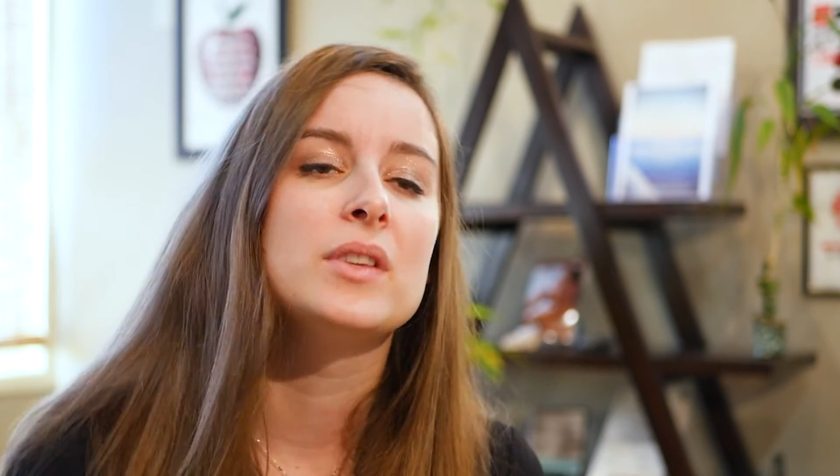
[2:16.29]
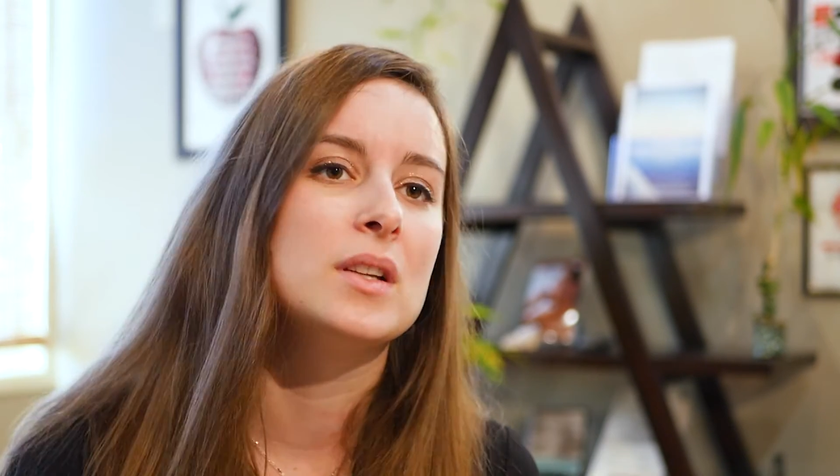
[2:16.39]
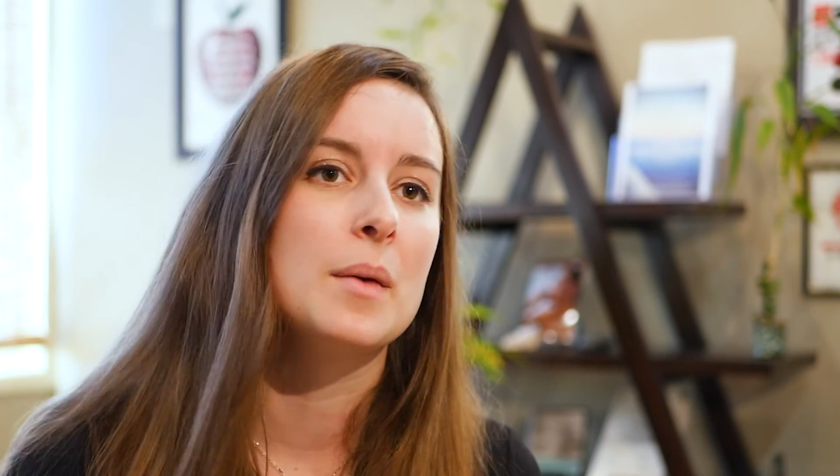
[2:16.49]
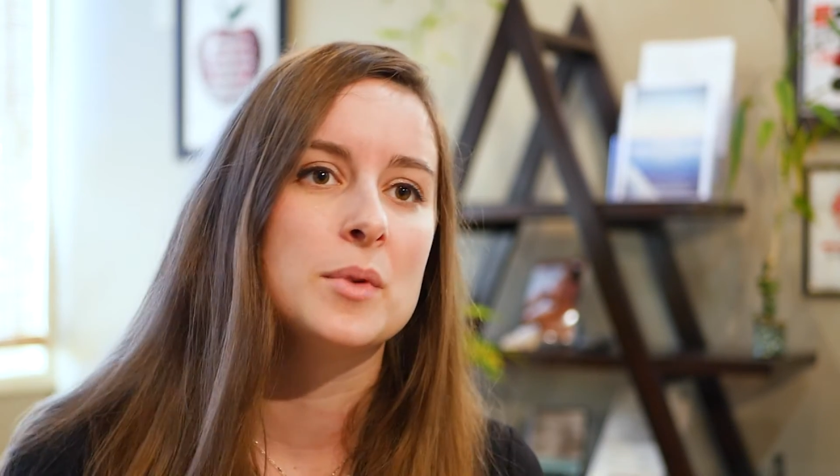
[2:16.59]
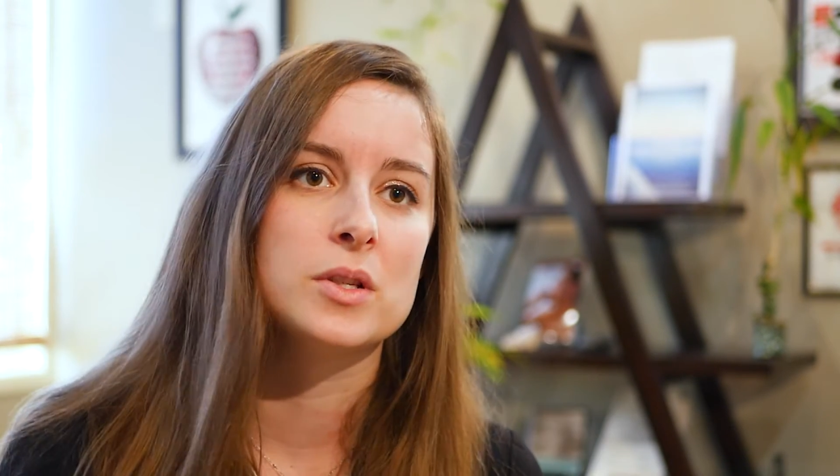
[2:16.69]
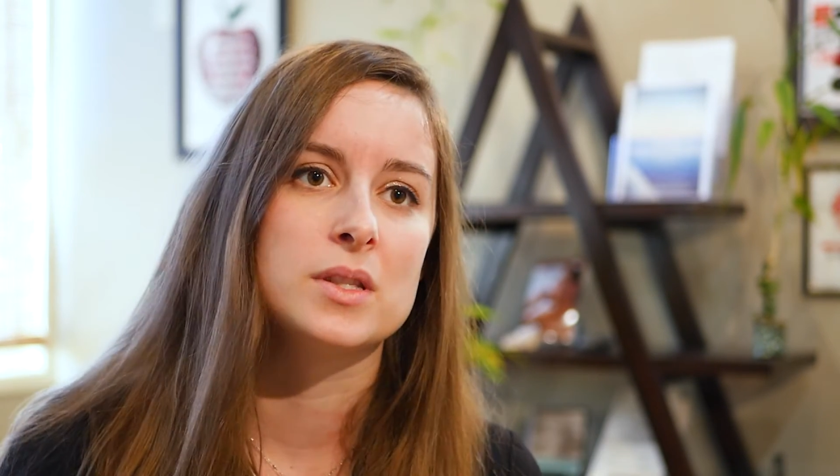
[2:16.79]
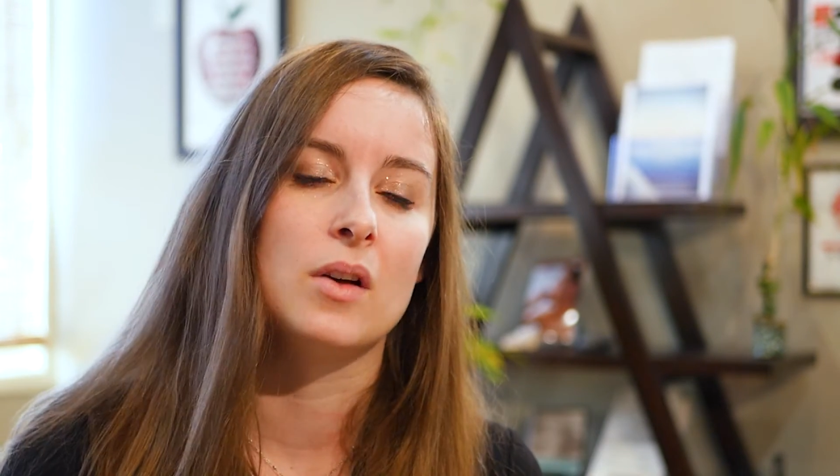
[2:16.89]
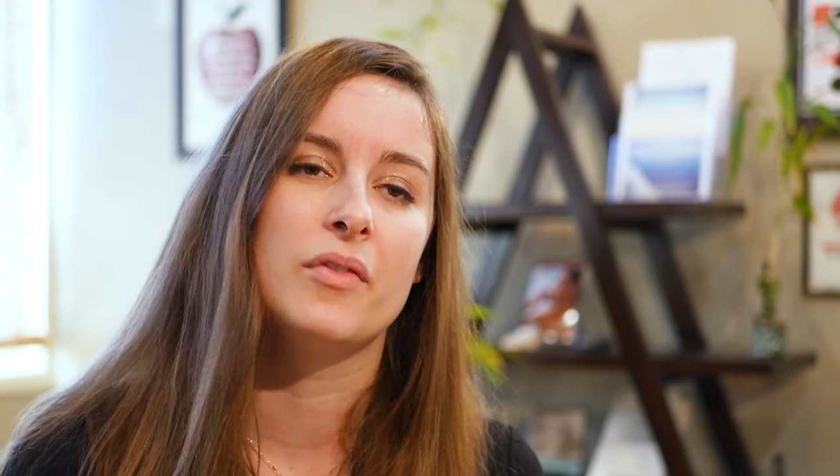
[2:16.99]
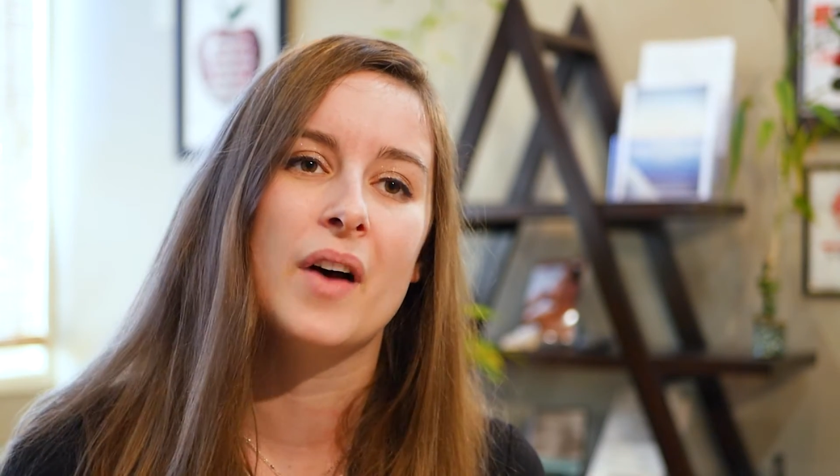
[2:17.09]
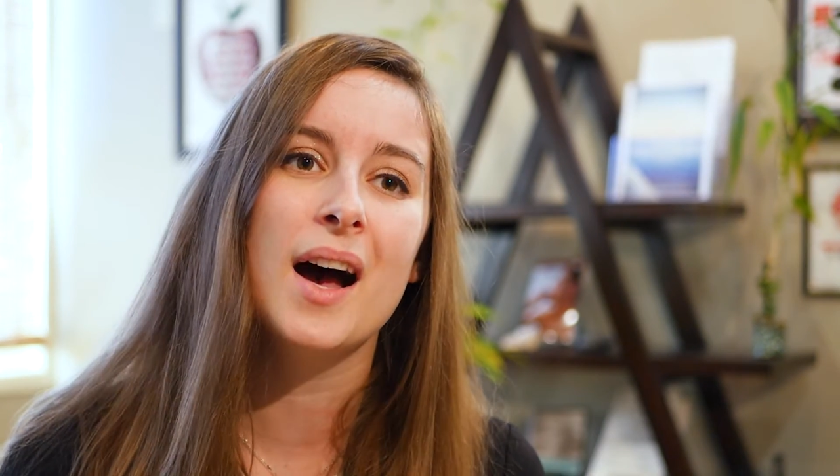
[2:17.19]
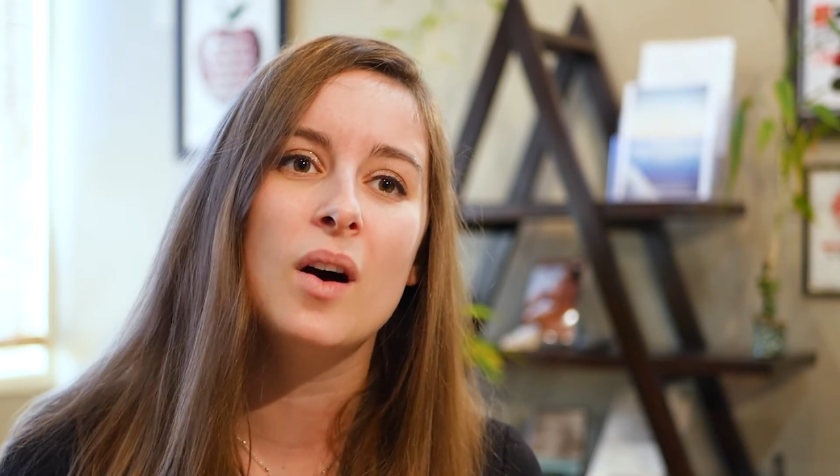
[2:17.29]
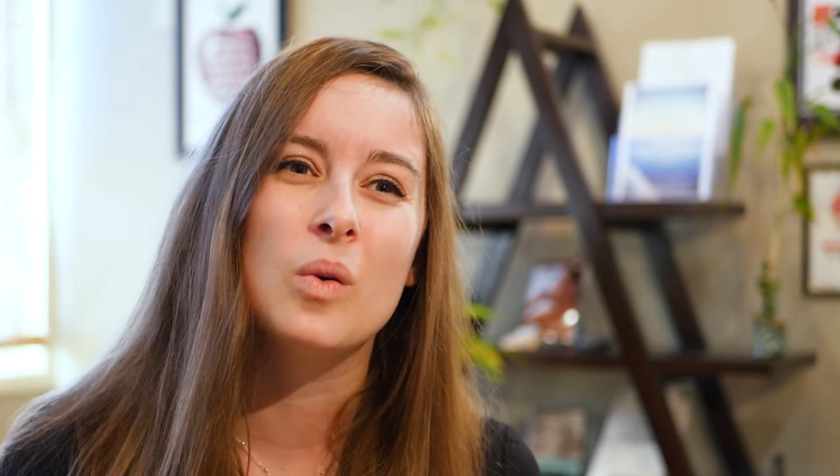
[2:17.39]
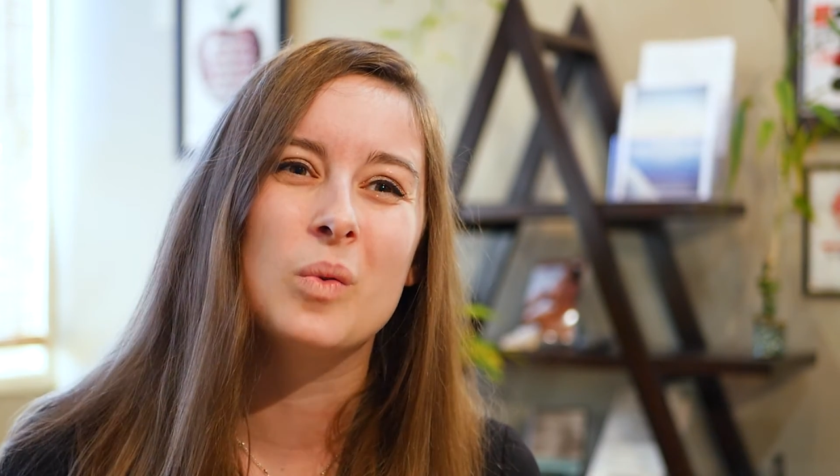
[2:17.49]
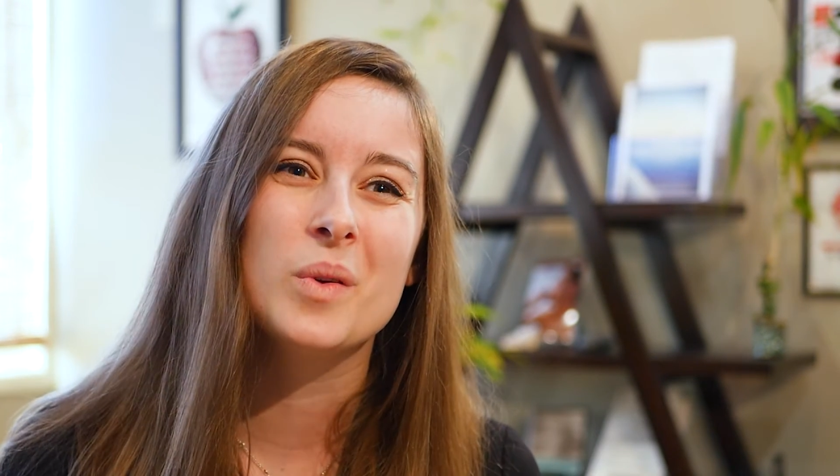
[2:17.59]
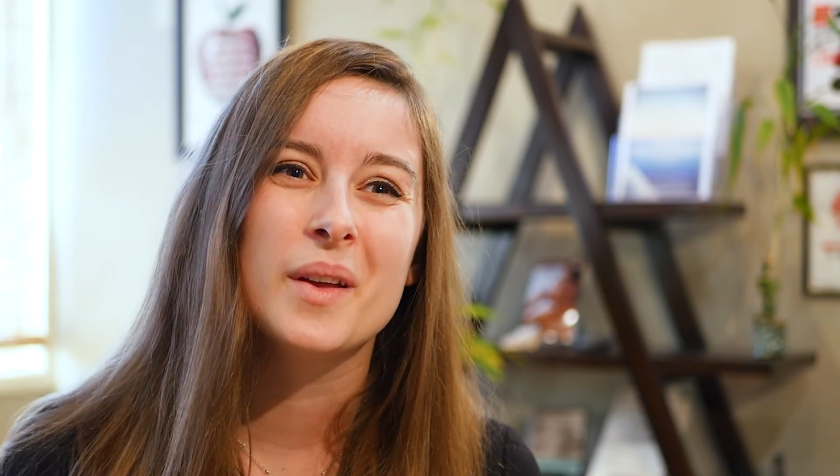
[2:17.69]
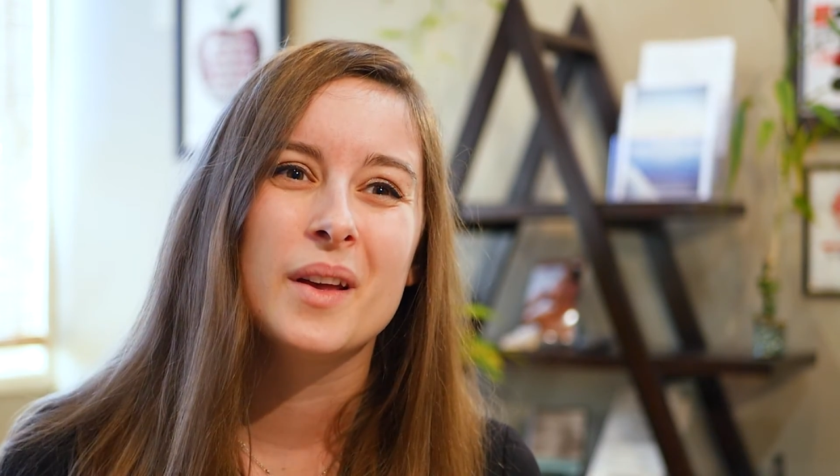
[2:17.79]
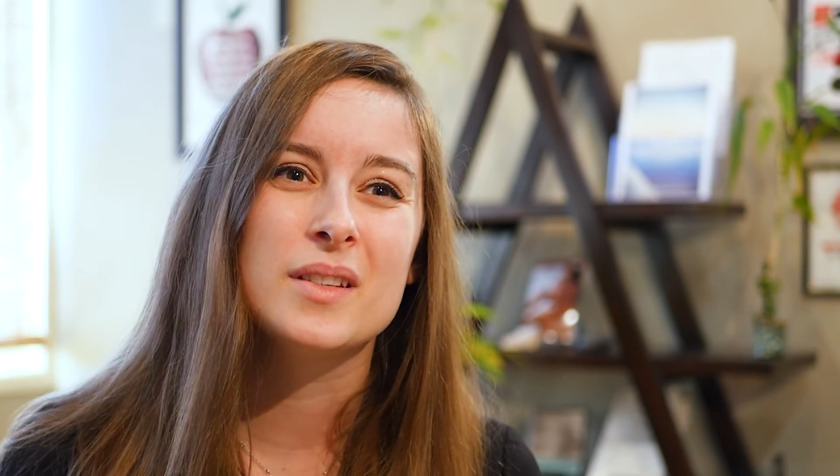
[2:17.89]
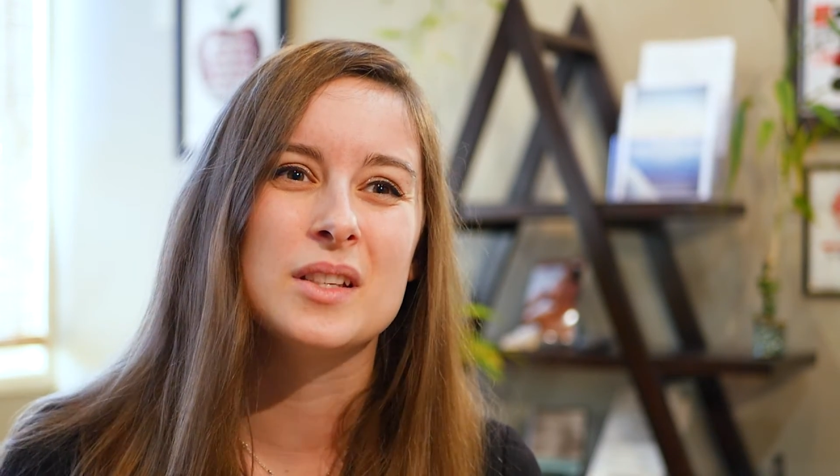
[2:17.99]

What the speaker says: to numb yourself out